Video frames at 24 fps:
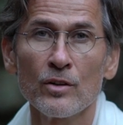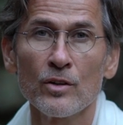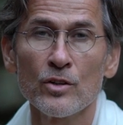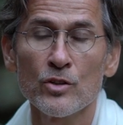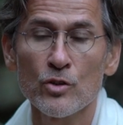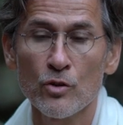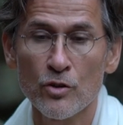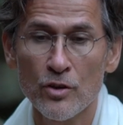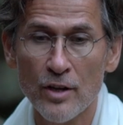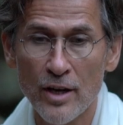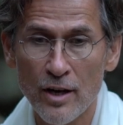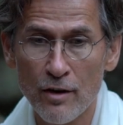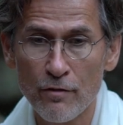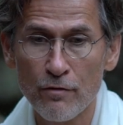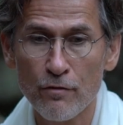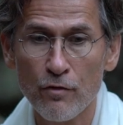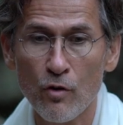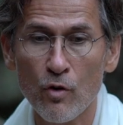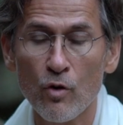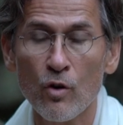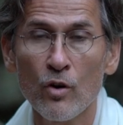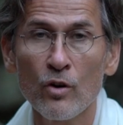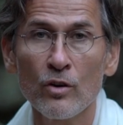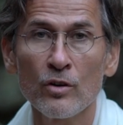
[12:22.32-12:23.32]
So,
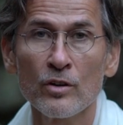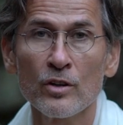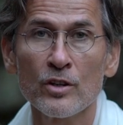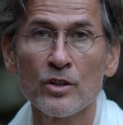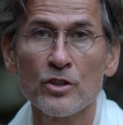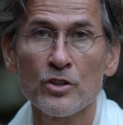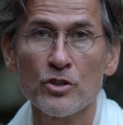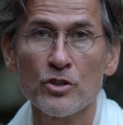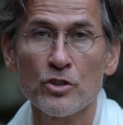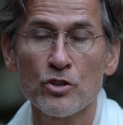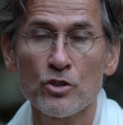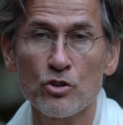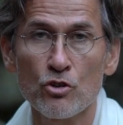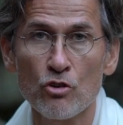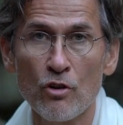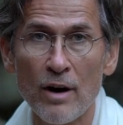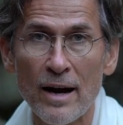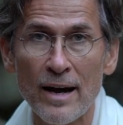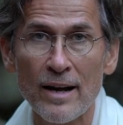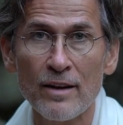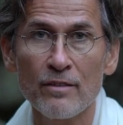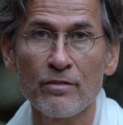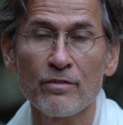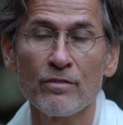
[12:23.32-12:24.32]
therefore,
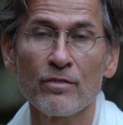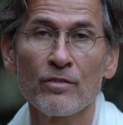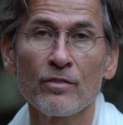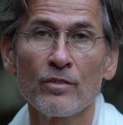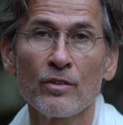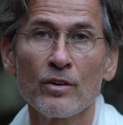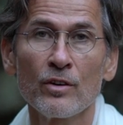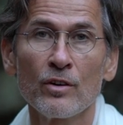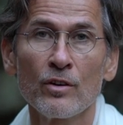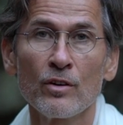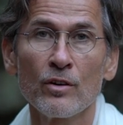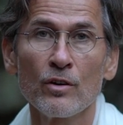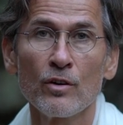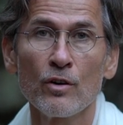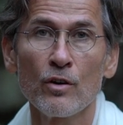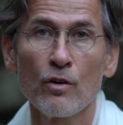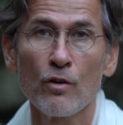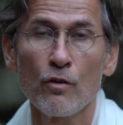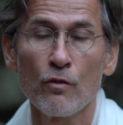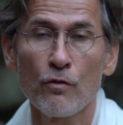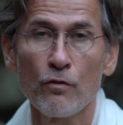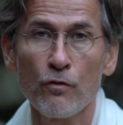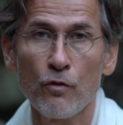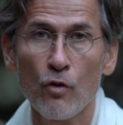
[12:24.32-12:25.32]
strive
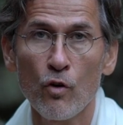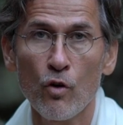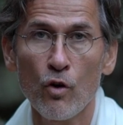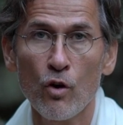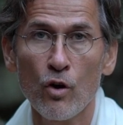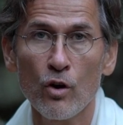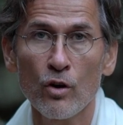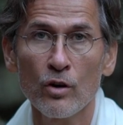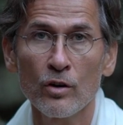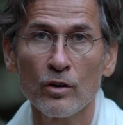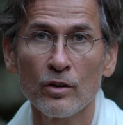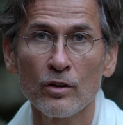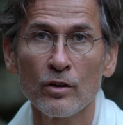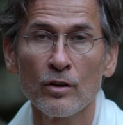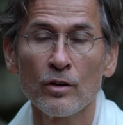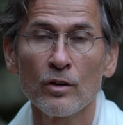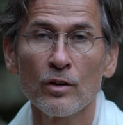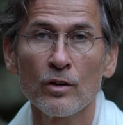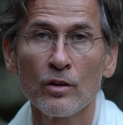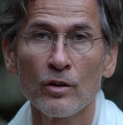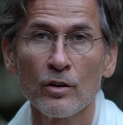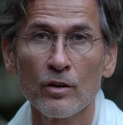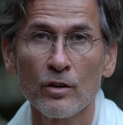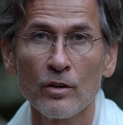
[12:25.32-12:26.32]
for
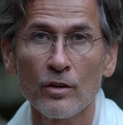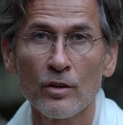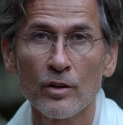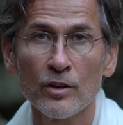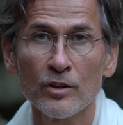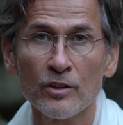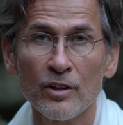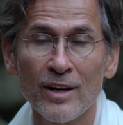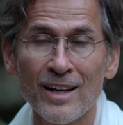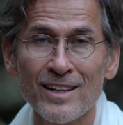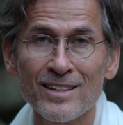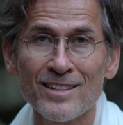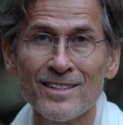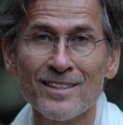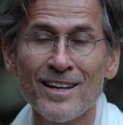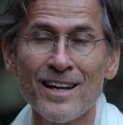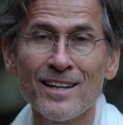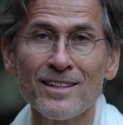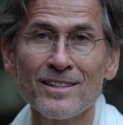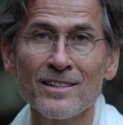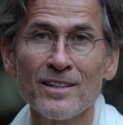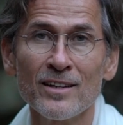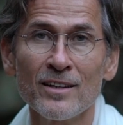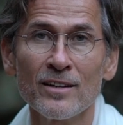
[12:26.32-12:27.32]

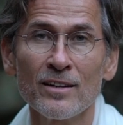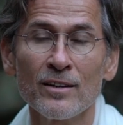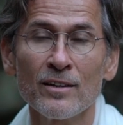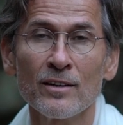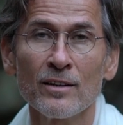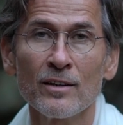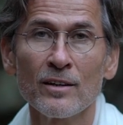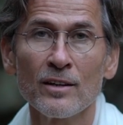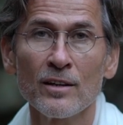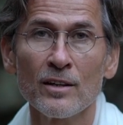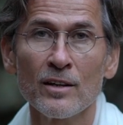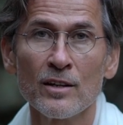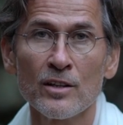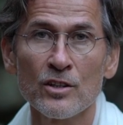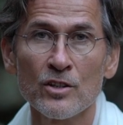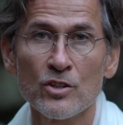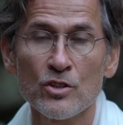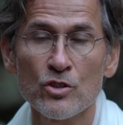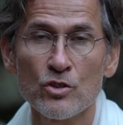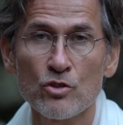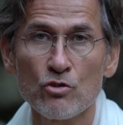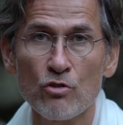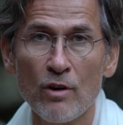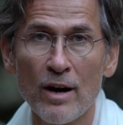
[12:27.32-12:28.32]
transcending,
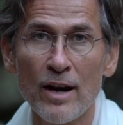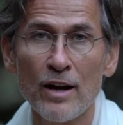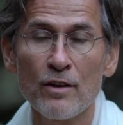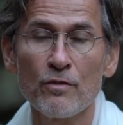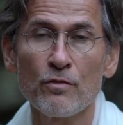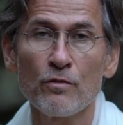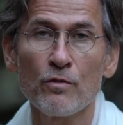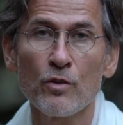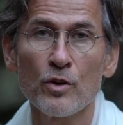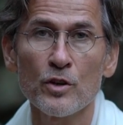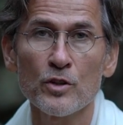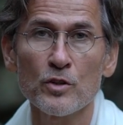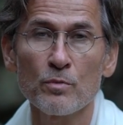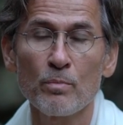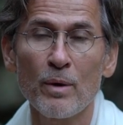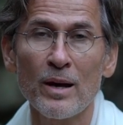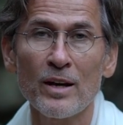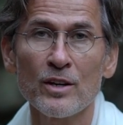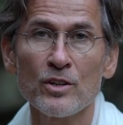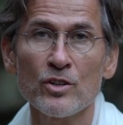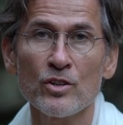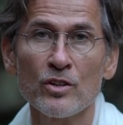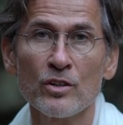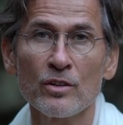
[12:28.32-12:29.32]
strive for
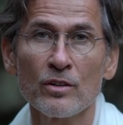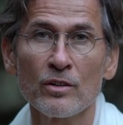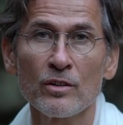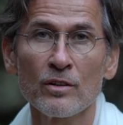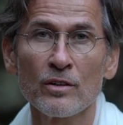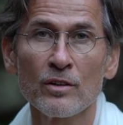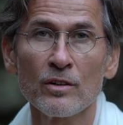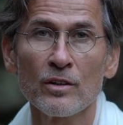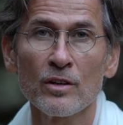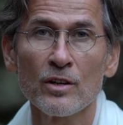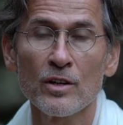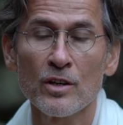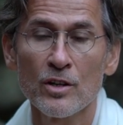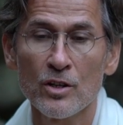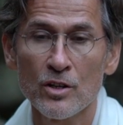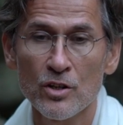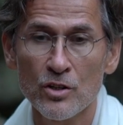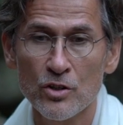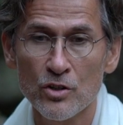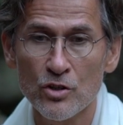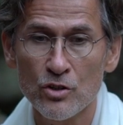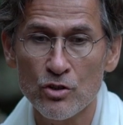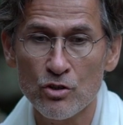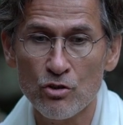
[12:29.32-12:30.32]
expansion,
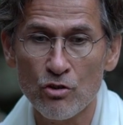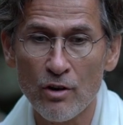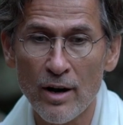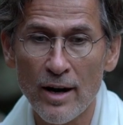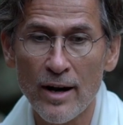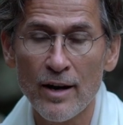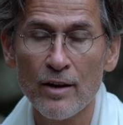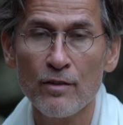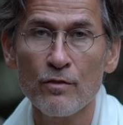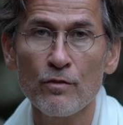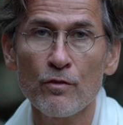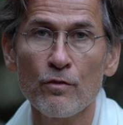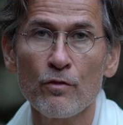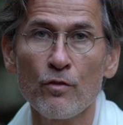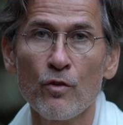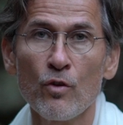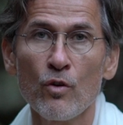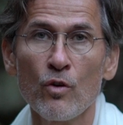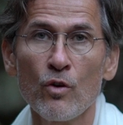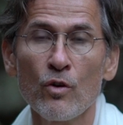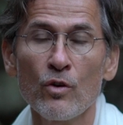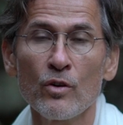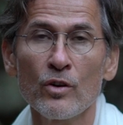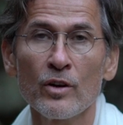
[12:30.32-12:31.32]
strive
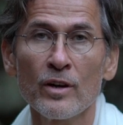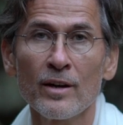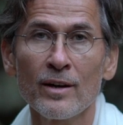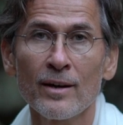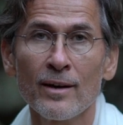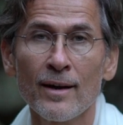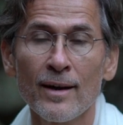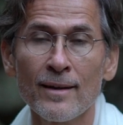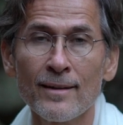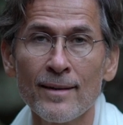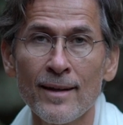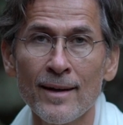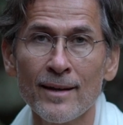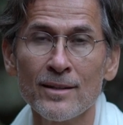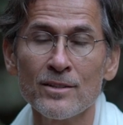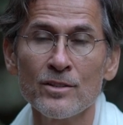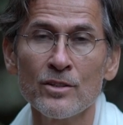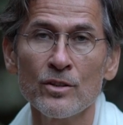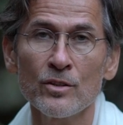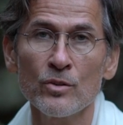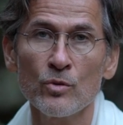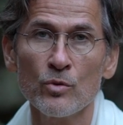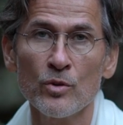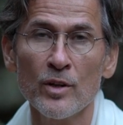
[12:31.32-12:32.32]
for
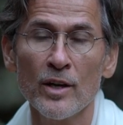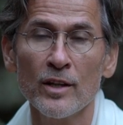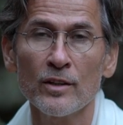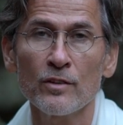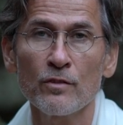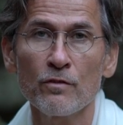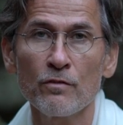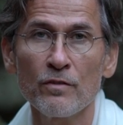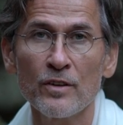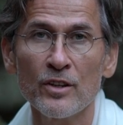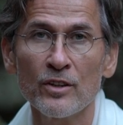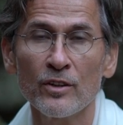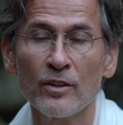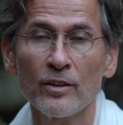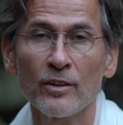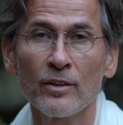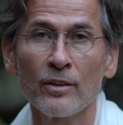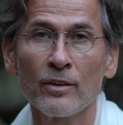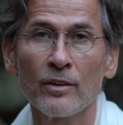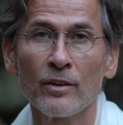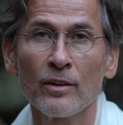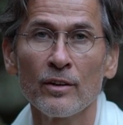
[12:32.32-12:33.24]
connecting to that field,